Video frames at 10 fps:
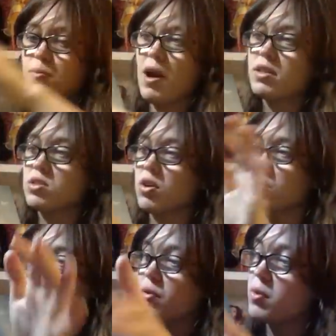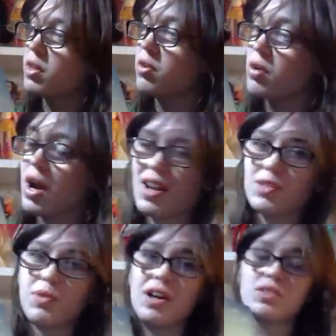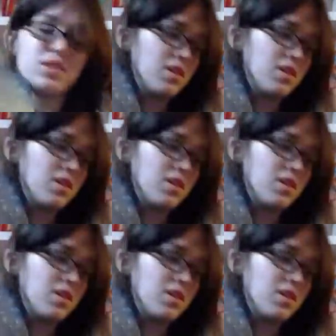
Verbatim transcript: spots on the other one, and they're not as pronounced